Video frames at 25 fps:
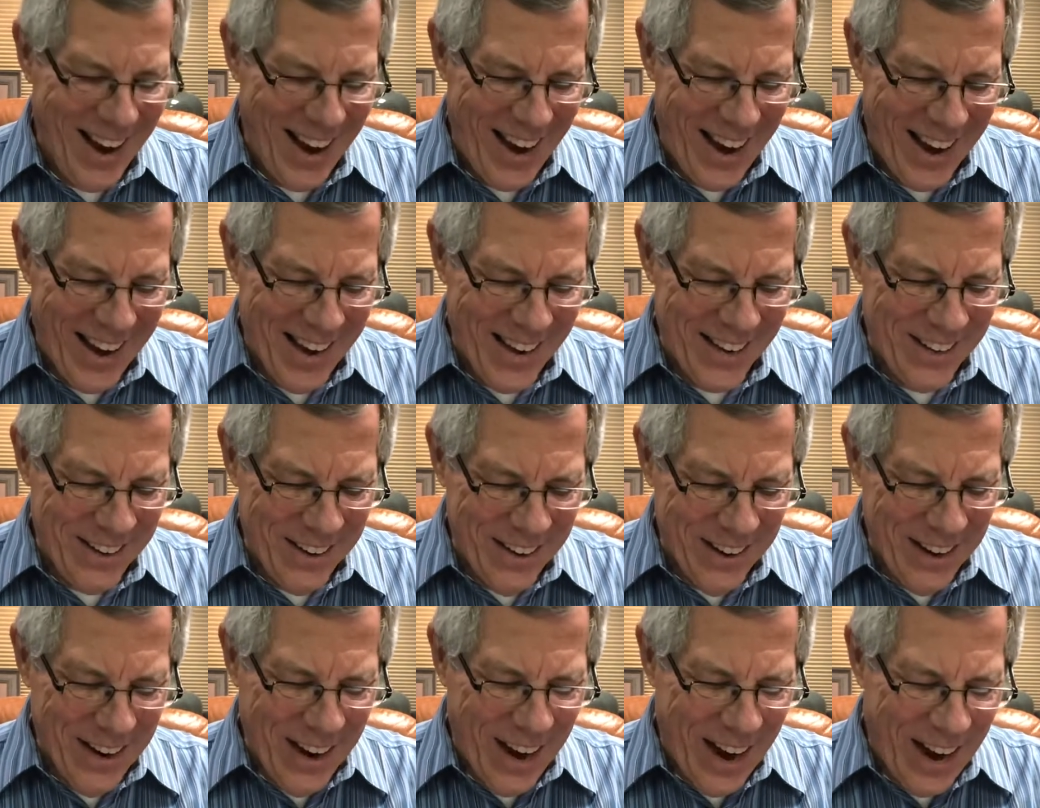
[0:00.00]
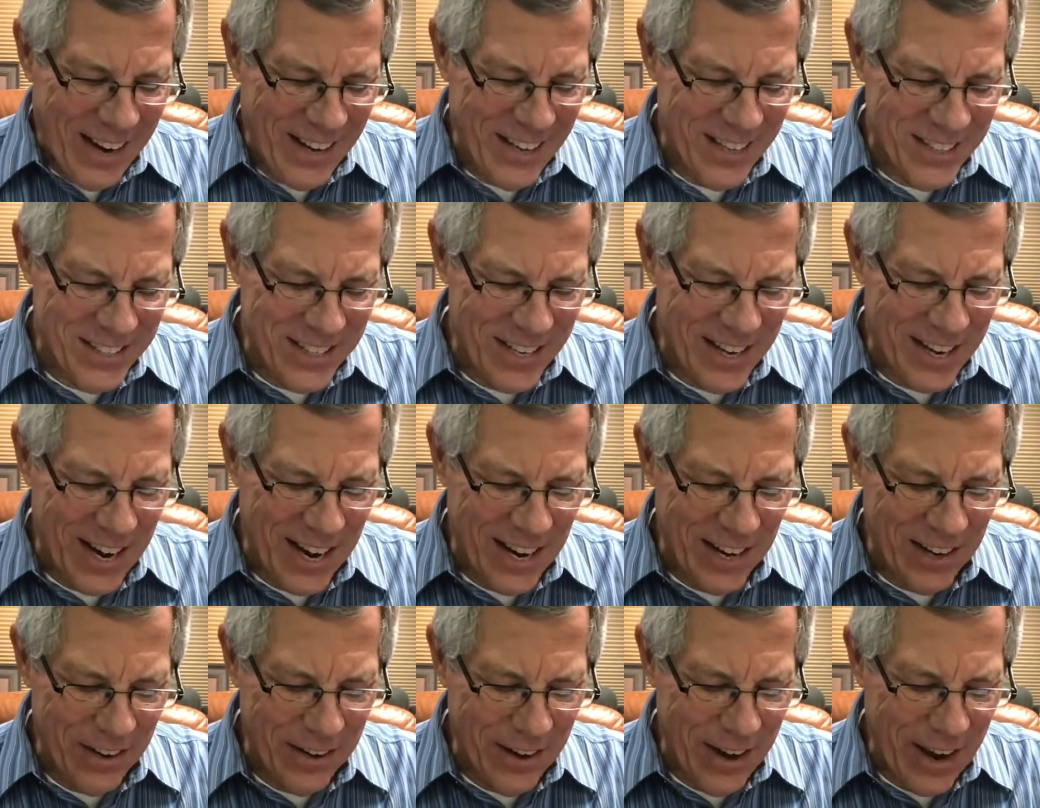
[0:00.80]
And he said,
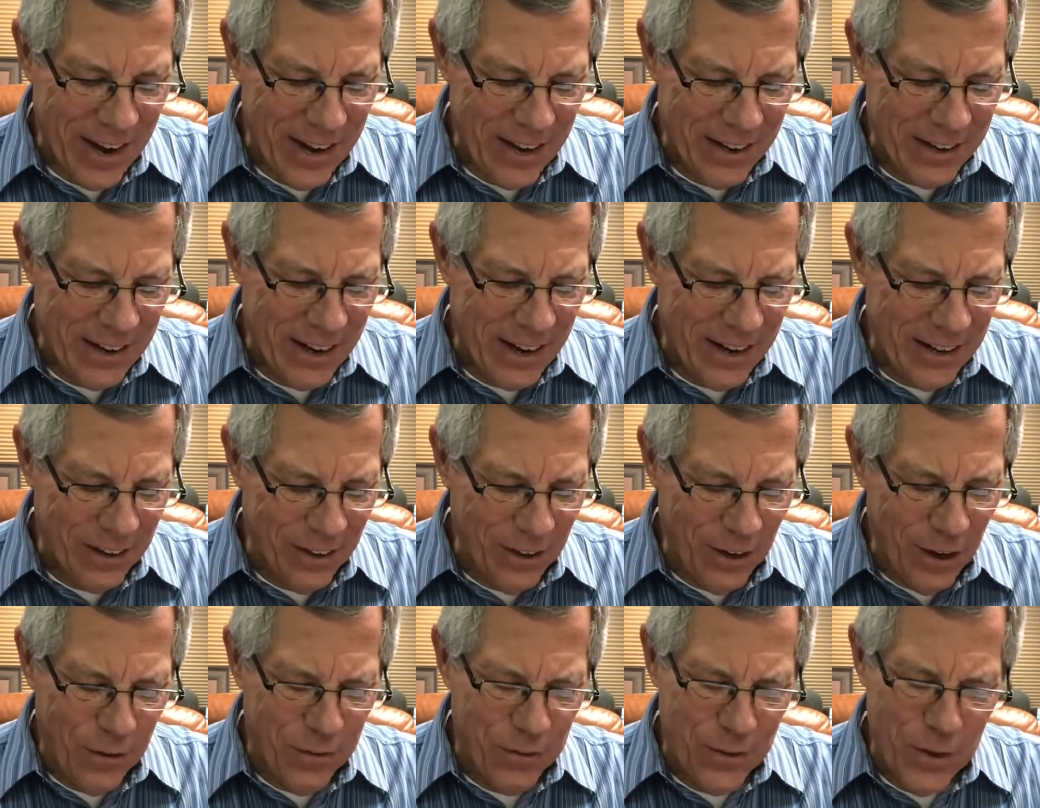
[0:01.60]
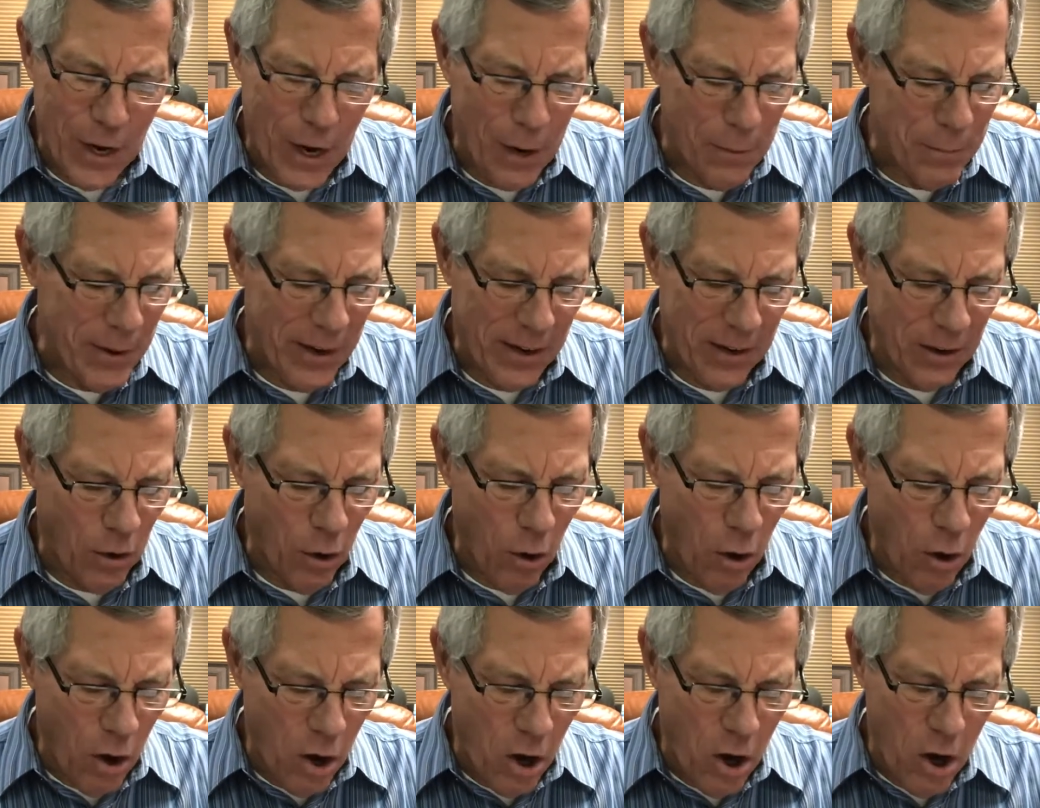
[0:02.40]
I, I, I, lift up, I
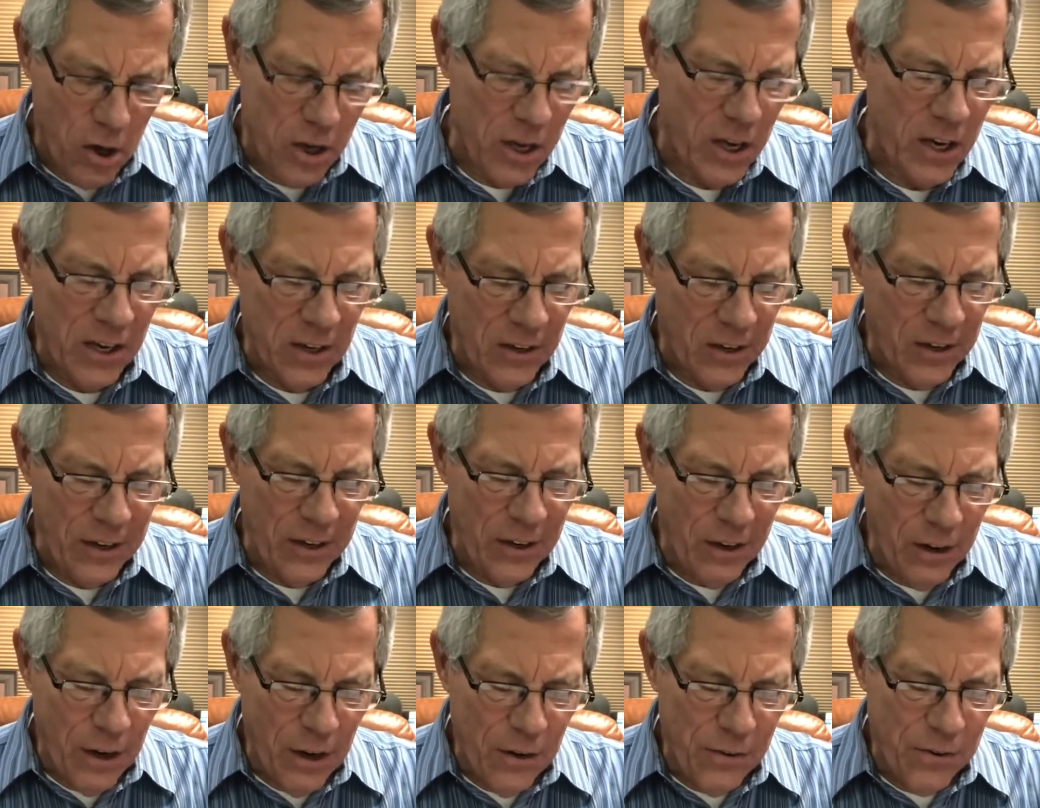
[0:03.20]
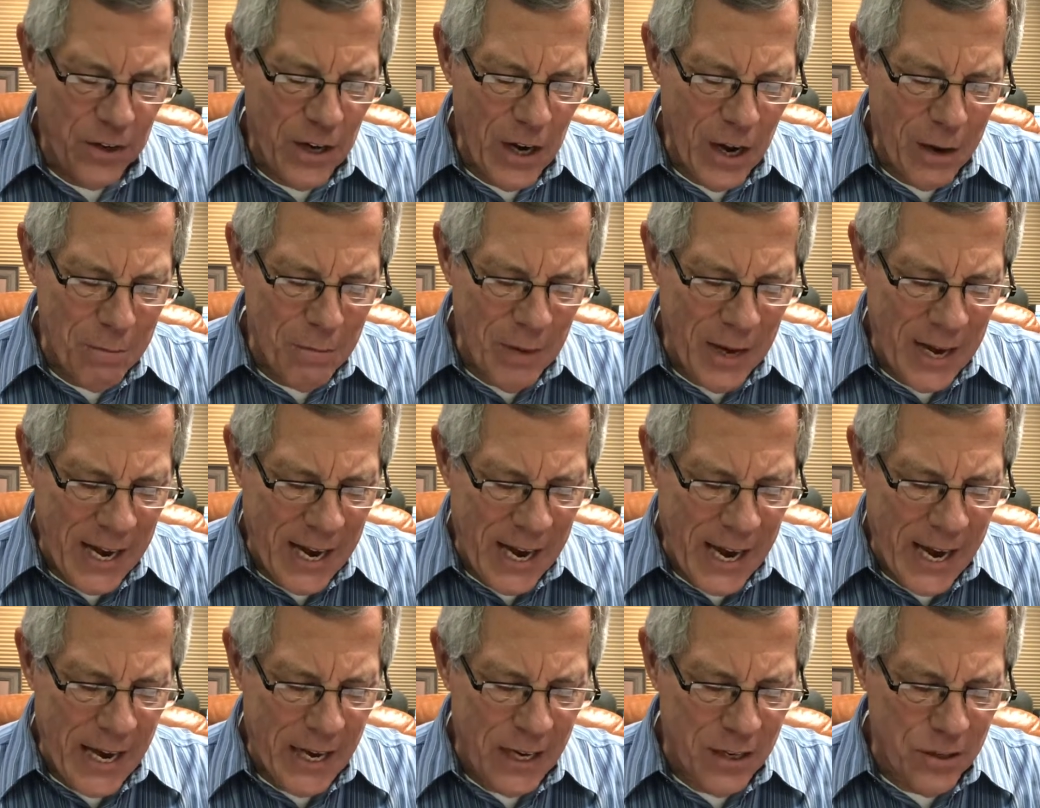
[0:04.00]
longingly lift up my
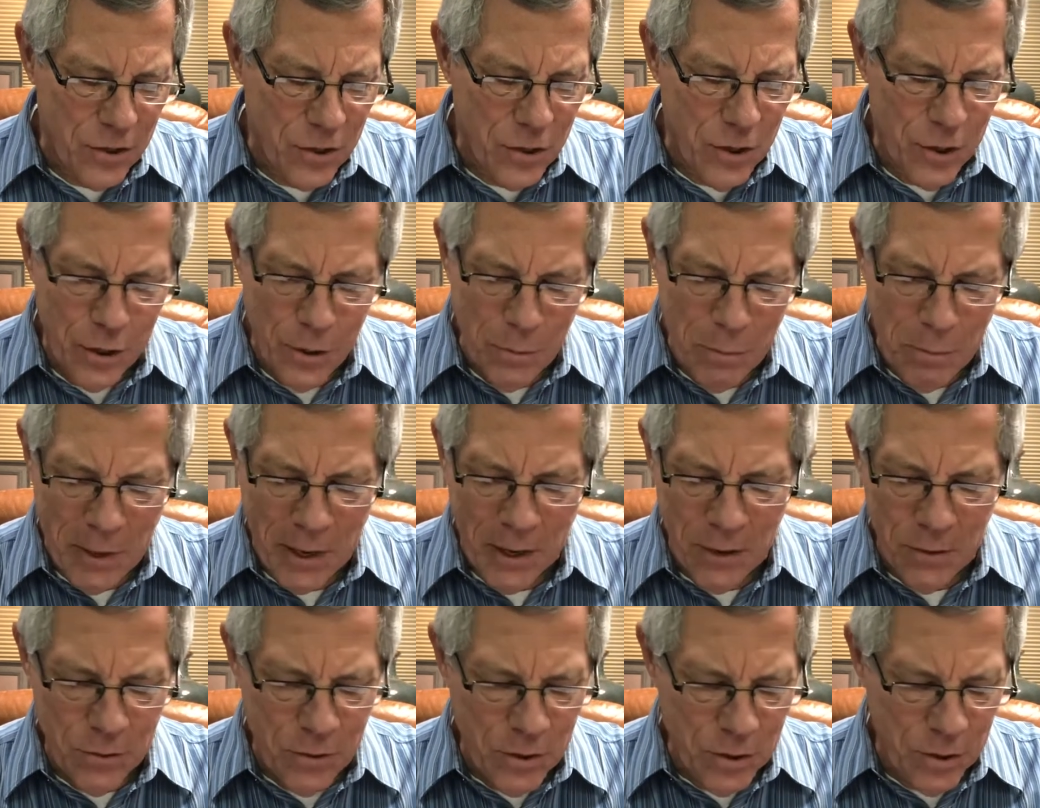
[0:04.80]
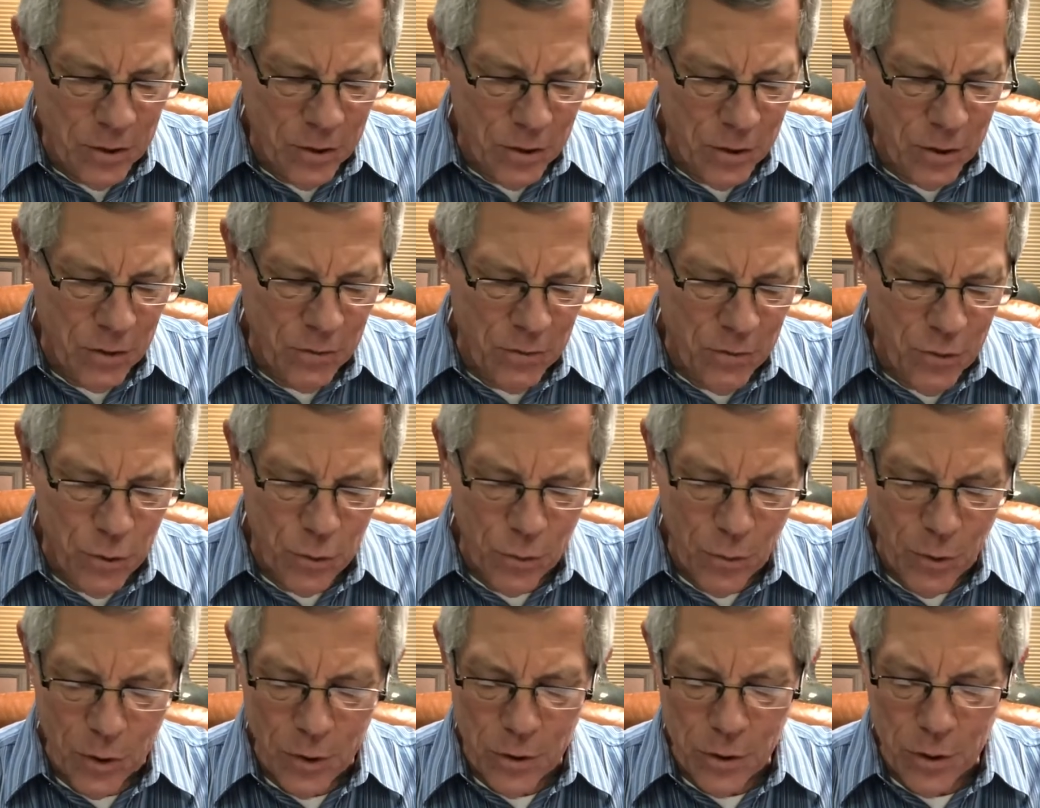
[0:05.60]
eyes to the mountains of
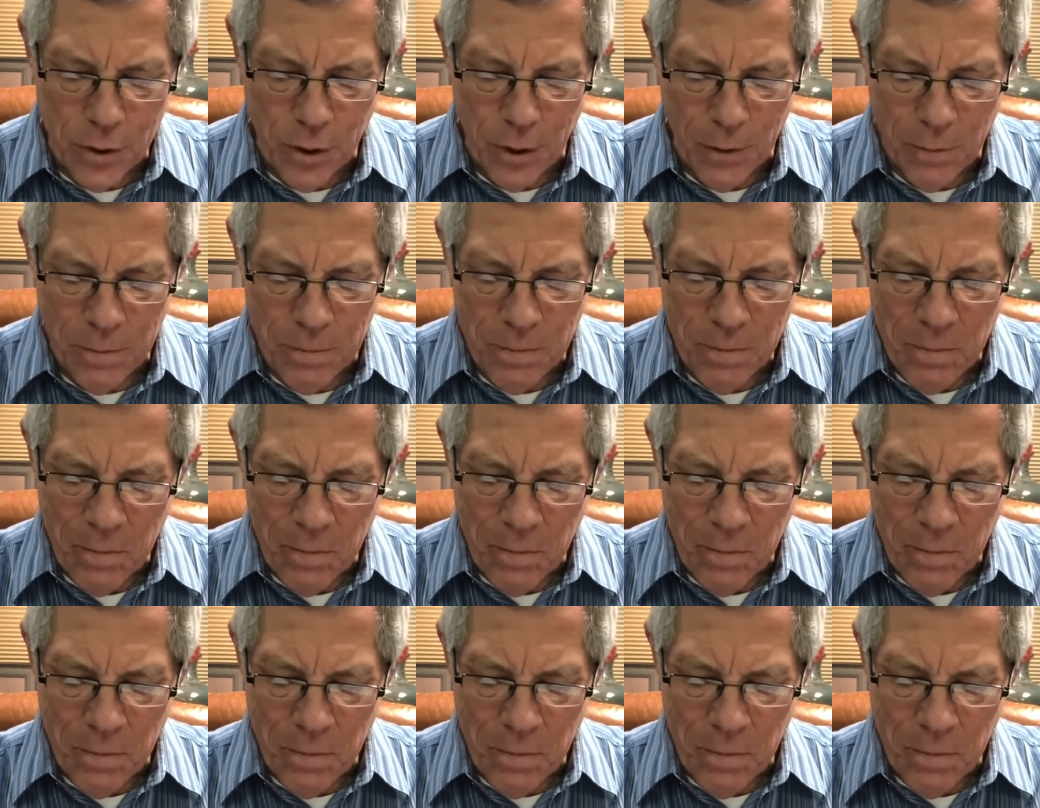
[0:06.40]
Jerusalem